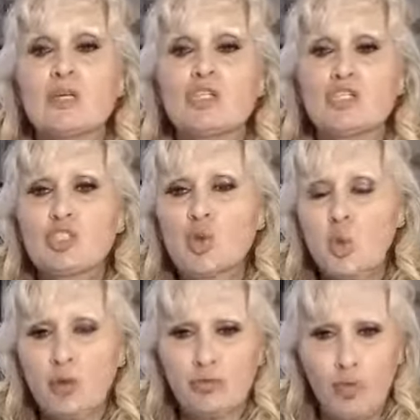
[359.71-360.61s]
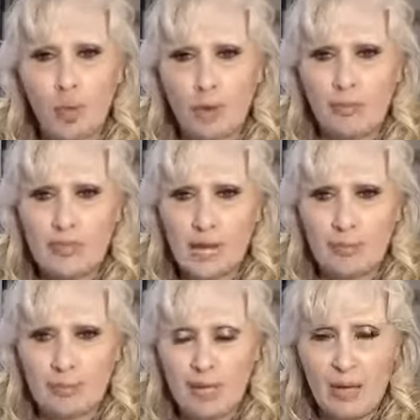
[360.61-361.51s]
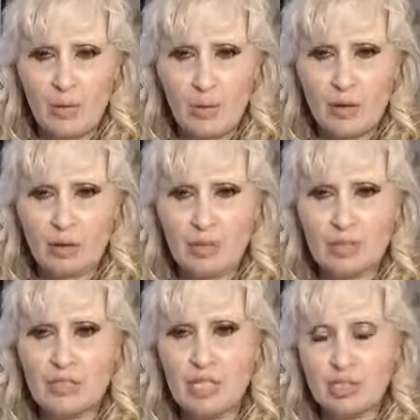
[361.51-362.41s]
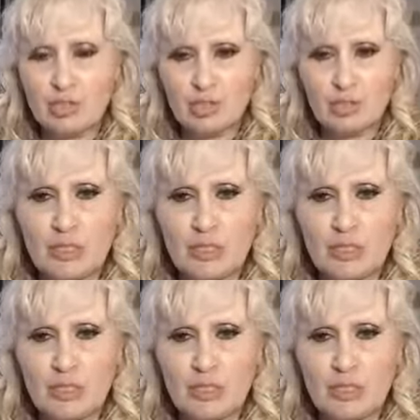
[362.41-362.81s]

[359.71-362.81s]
school form type thing where the teacher's